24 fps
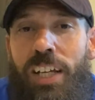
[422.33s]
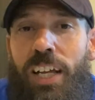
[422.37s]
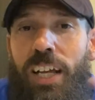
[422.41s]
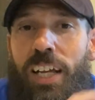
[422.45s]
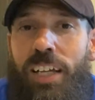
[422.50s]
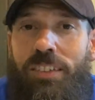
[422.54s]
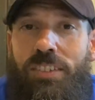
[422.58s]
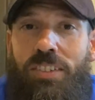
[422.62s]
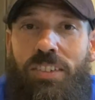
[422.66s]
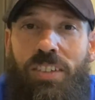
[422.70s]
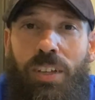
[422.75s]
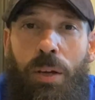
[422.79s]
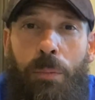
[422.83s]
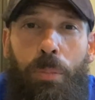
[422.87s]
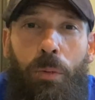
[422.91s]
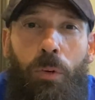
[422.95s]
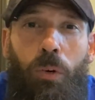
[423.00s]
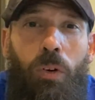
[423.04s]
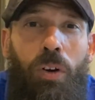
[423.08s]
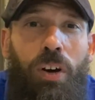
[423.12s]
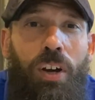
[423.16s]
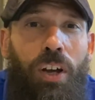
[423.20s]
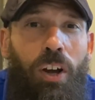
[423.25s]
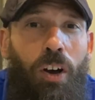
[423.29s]
It's
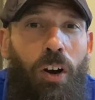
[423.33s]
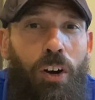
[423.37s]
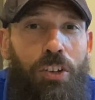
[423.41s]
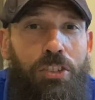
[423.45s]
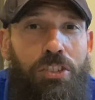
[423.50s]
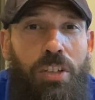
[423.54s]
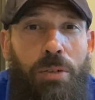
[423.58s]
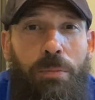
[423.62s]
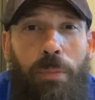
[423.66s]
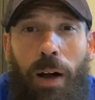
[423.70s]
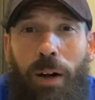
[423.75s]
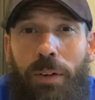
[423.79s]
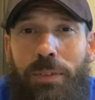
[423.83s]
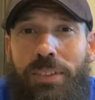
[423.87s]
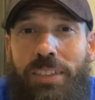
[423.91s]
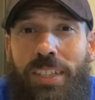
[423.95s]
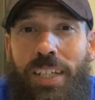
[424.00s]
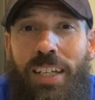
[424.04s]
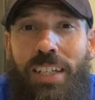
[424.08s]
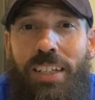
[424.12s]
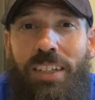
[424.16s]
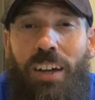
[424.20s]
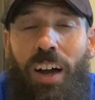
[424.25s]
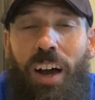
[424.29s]
simple, costs you about
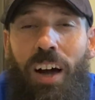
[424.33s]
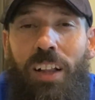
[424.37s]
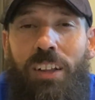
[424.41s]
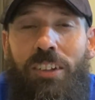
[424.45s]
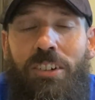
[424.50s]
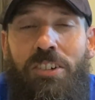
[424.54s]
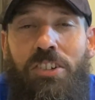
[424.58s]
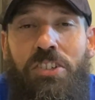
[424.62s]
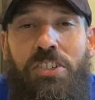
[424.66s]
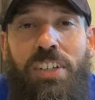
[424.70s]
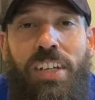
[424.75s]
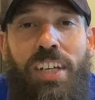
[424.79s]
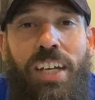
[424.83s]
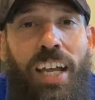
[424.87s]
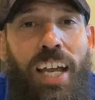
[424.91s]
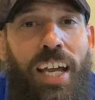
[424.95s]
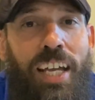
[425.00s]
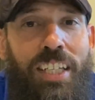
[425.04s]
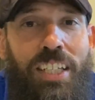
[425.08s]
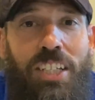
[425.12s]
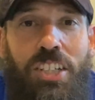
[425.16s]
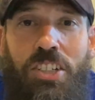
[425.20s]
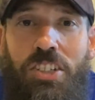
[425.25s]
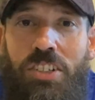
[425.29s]
$10,
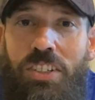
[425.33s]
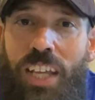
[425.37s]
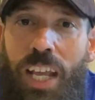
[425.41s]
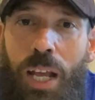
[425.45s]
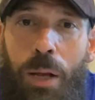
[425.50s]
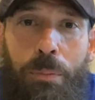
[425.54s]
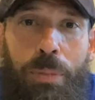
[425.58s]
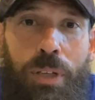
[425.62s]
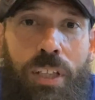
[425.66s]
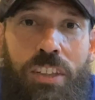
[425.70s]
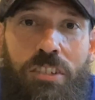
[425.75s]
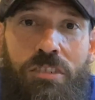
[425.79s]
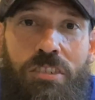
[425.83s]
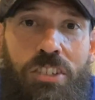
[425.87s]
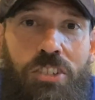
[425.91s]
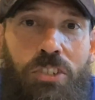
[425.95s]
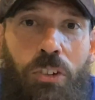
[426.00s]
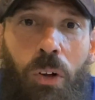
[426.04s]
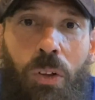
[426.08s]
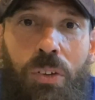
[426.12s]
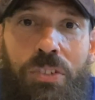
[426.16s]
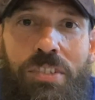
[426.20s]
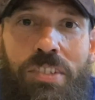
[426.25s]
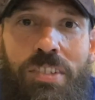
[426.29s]
and you just can't beat the
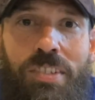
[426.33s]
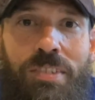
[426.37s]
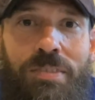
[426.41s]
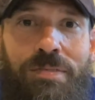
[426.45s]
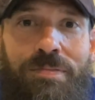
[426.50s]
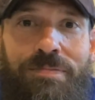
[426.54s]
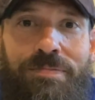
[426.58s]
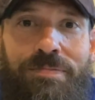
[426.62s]
results.